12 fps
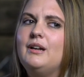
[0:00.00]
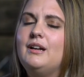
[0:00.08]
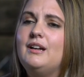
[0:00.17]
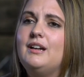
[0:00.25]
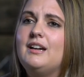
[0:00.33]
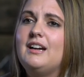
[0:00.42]

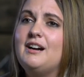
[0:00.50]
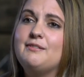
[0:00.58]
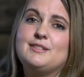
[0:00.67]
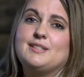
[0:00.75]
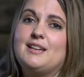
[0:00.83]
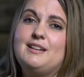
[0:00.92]

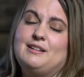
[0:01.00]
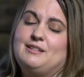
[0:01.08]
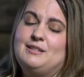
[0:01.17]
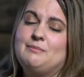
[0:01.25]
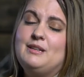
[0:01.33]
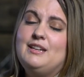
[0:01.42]

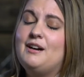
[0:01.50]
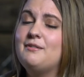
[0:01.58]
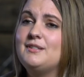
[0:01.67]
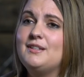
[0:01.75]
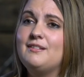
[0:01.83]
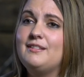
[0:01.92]
To me, I
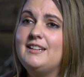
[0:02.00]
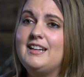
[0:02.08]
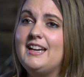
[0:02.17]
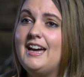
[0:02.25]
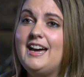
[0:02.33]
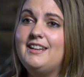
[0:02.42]
was ugly and
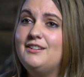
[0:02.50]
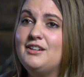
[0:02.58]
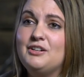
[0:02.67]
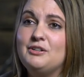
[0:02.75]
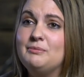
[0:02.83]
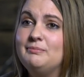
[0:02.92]
I had
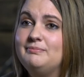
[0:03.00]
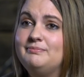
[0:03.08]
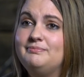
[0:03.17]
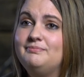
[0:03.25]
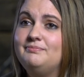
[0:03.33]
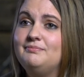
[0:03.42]
no
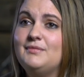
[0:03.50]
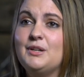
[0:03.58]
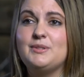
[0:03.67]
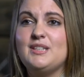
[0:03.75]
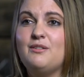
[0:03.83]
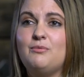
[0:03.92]

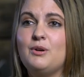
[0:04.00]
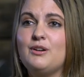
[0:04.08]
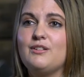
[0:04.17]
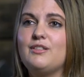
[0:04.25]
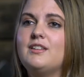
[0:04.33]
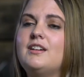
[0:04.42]

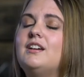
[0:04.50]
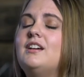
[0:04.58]
self-worth.